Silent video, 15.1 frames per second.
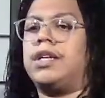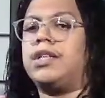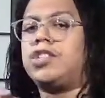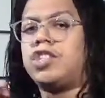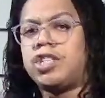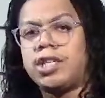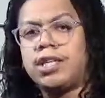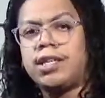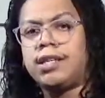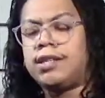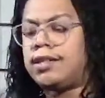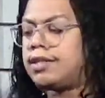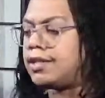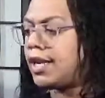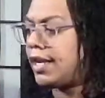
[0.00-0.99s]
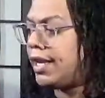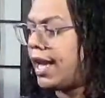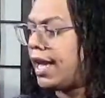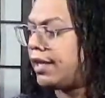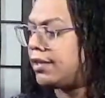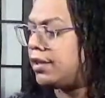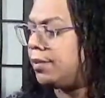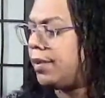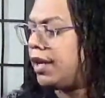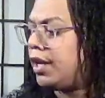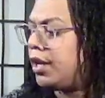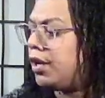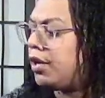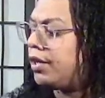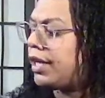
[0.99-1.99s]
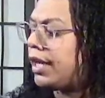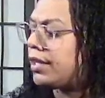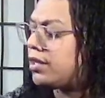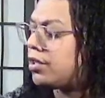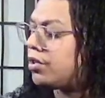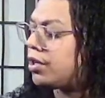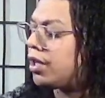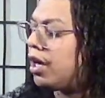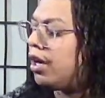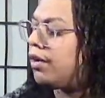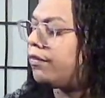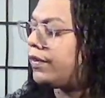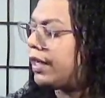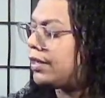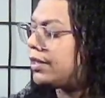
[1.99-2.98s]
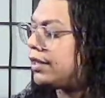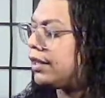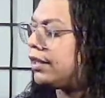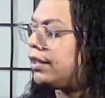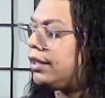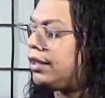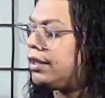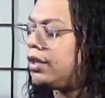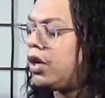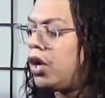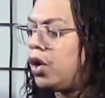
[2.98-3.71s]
jeans, like he has them here, nice little cuff, nice and clean.